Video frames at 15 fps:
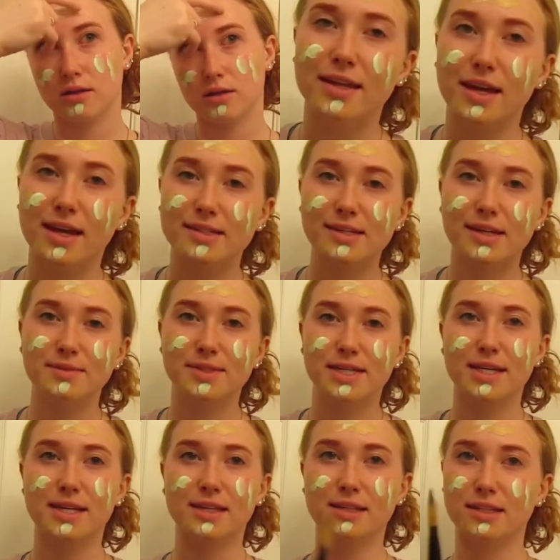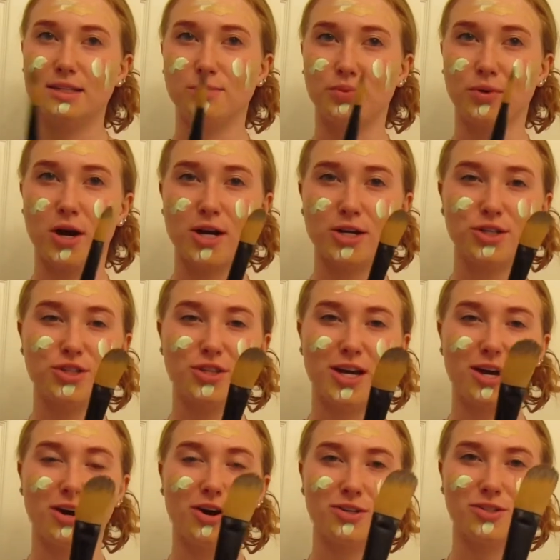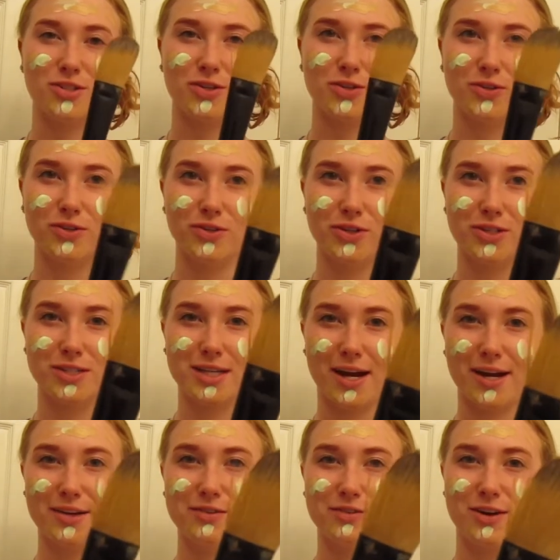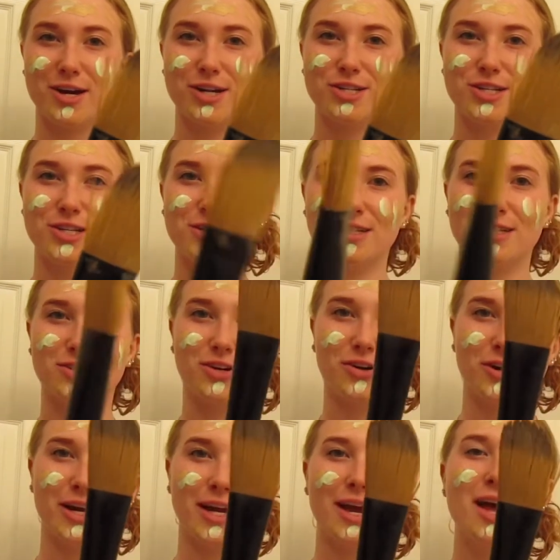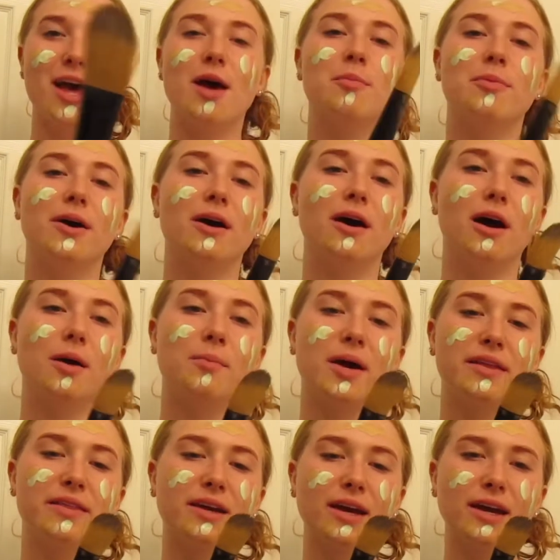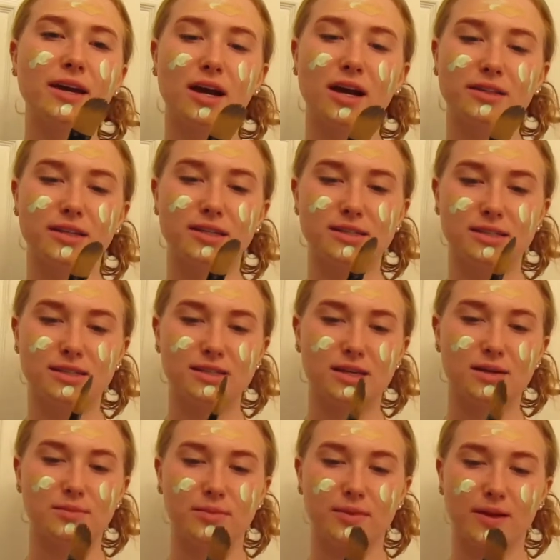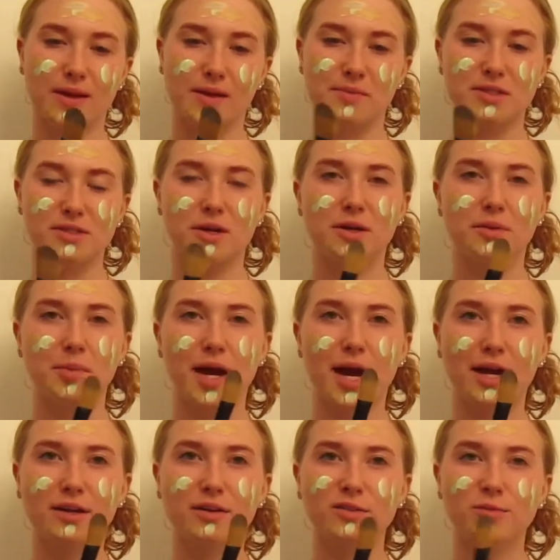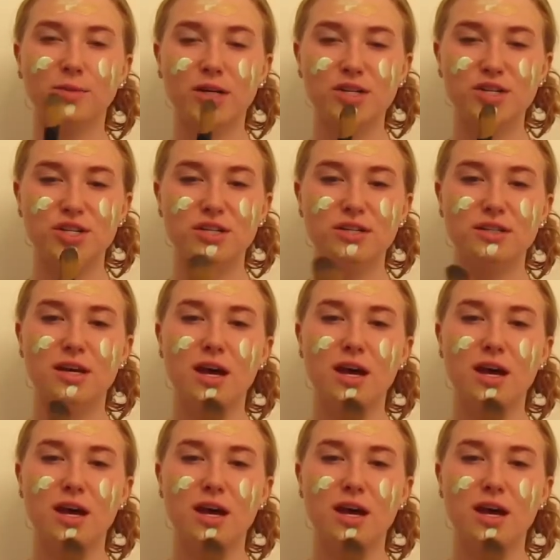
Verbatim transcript: Next, I'm taking this brush that also looks kind of ratchet, sorry, but I think I got this in some Amazon pack of brushes,